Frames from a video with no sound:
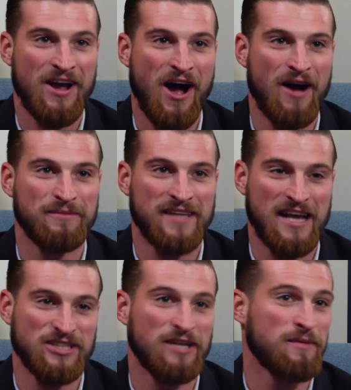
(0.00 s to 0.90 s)
to
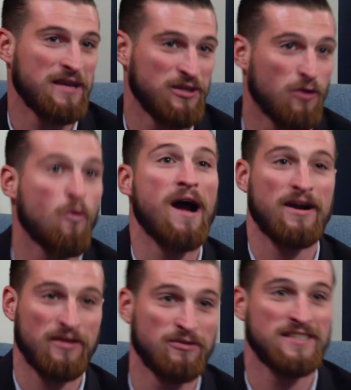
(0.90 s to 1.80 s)
actually make you
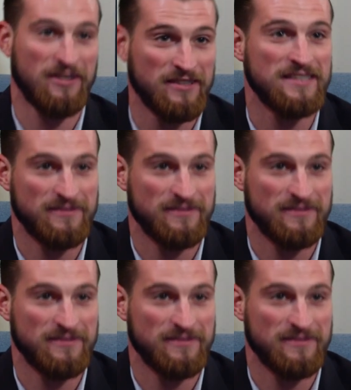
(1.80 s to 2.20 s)
acquire those deals.